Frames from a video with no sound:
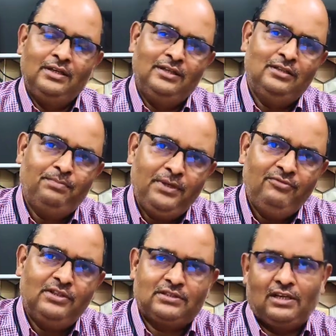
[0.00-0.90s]
In the
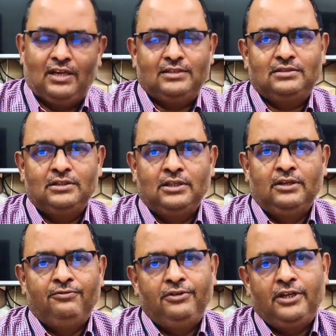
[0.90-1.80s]
previous class,
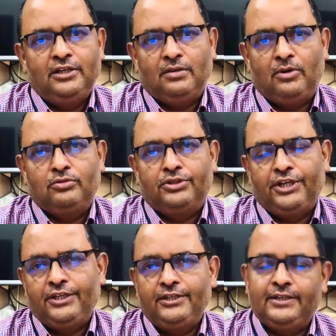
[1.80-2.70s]
we read about
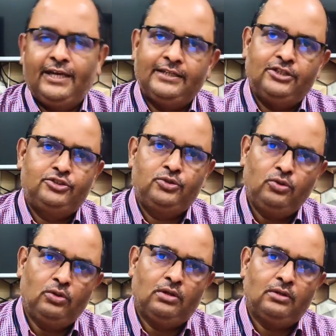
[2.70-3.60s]
credit and its
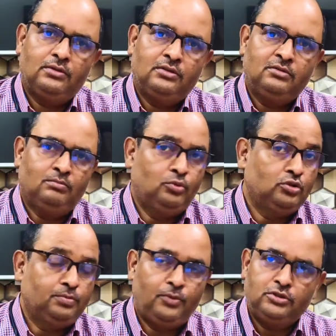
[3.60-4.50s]
role,
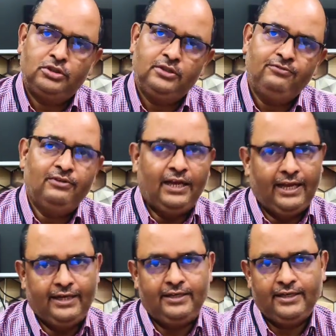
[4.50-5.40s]
both positive
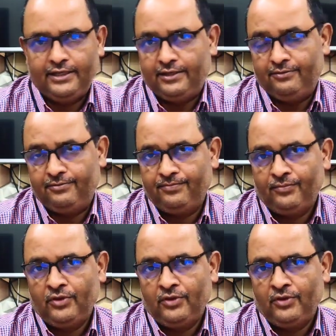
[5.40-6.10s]
and negative.